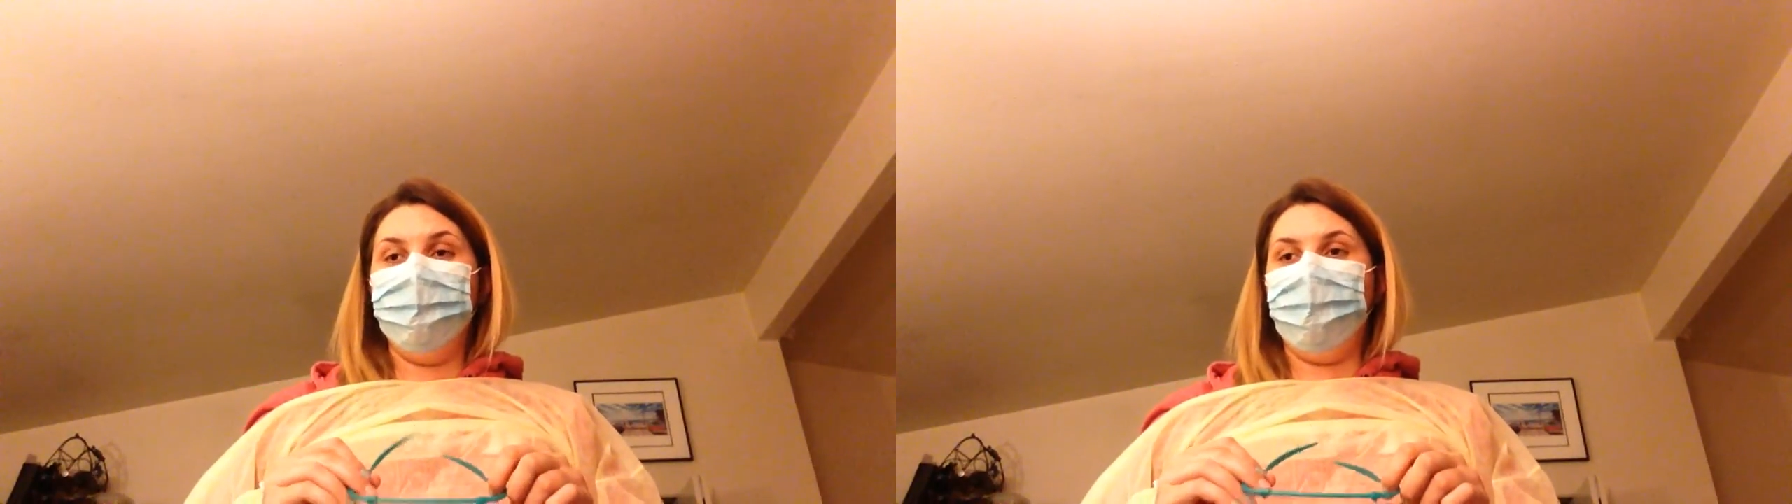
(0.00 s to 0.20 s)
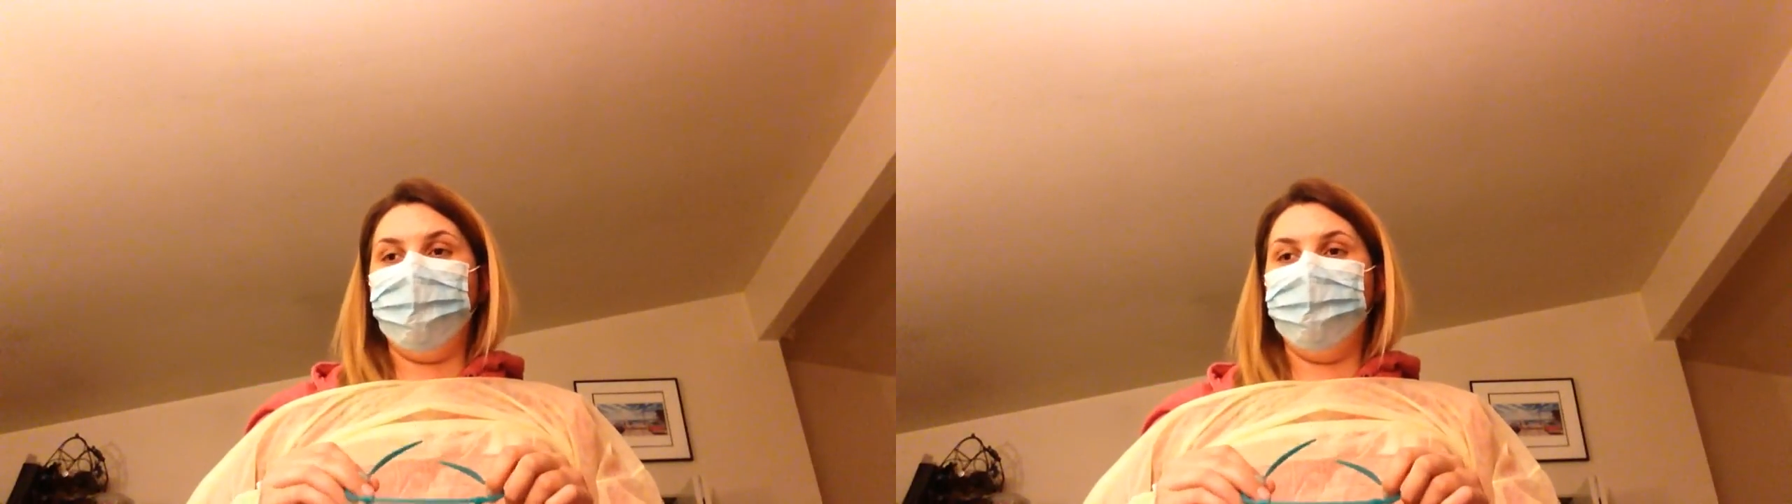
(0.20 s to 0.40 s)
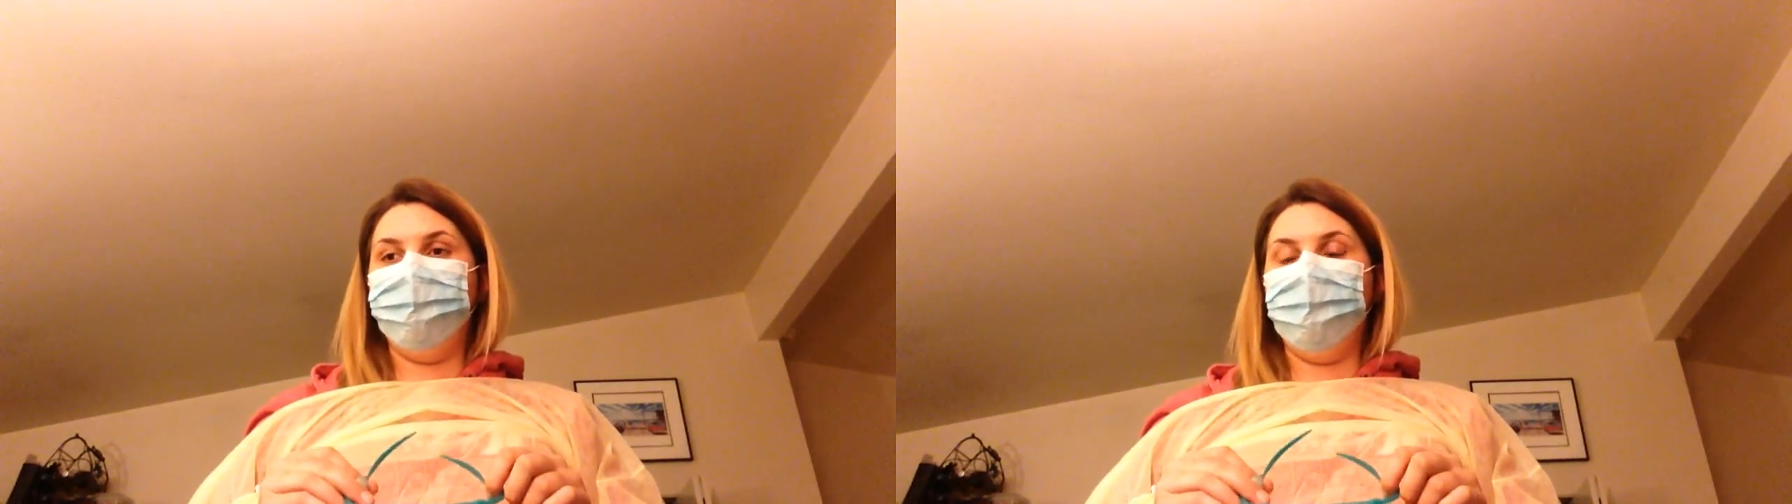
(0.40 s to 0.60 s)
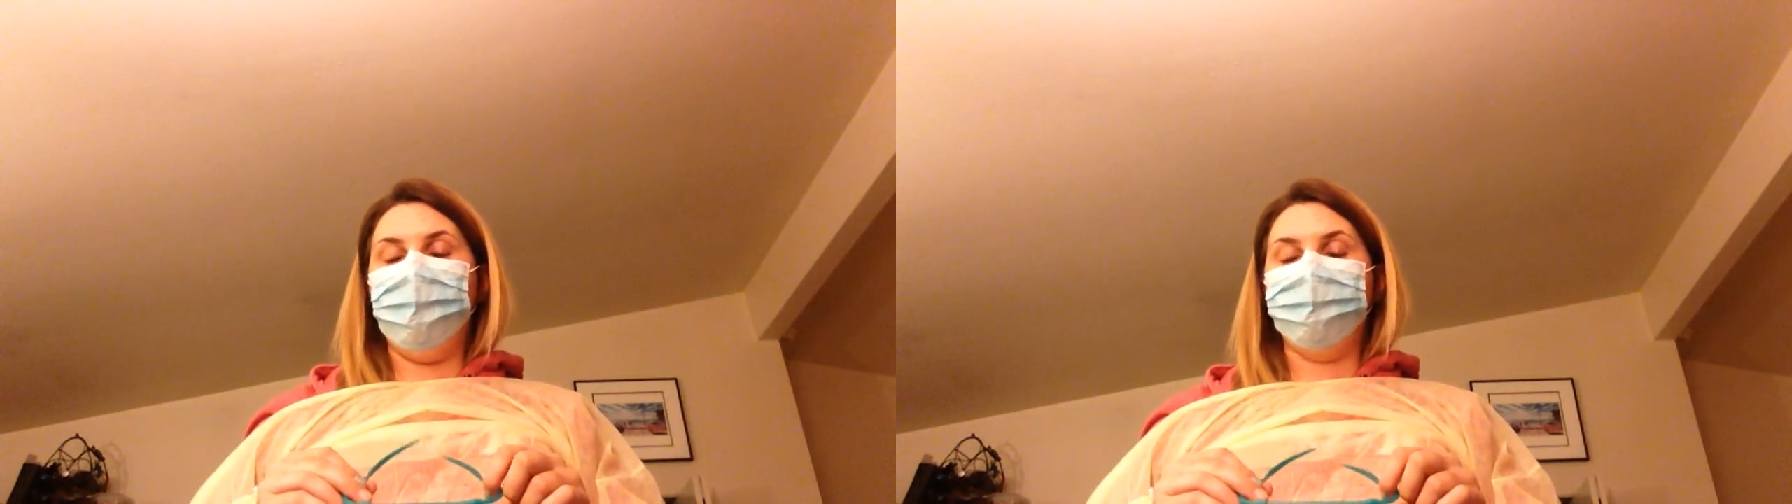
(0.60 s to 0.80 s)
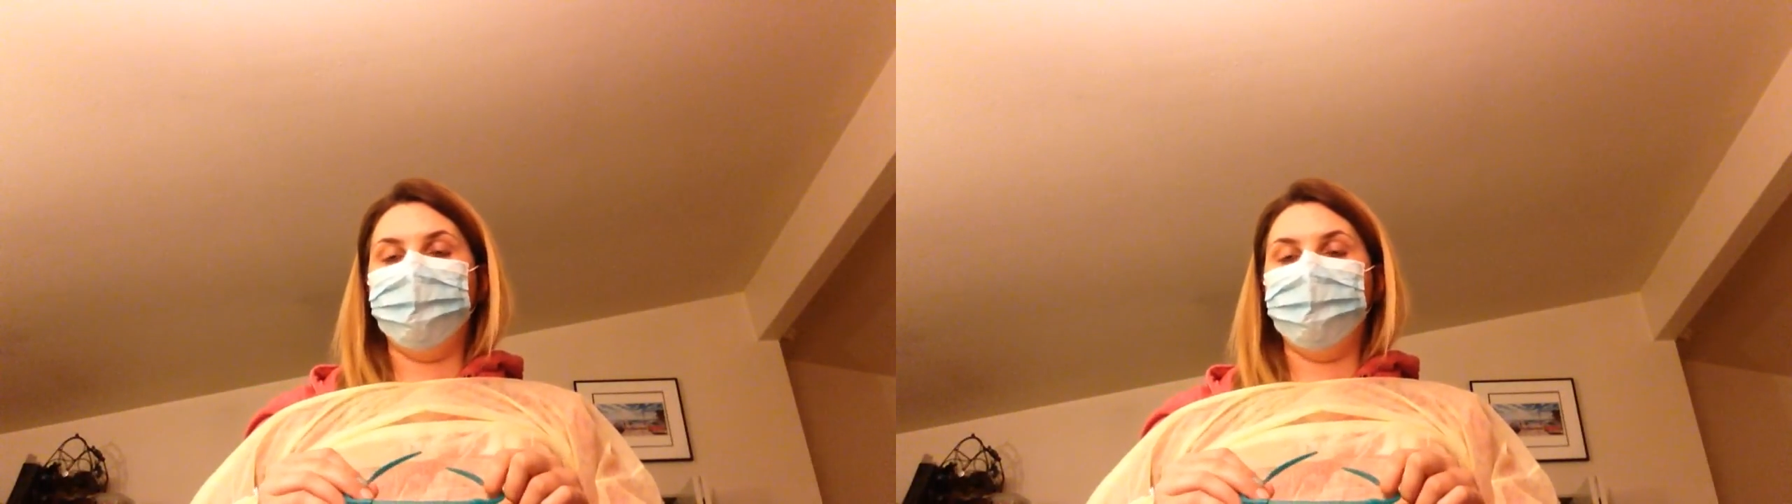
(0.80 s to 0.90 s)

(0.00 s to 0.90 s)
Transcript: that could become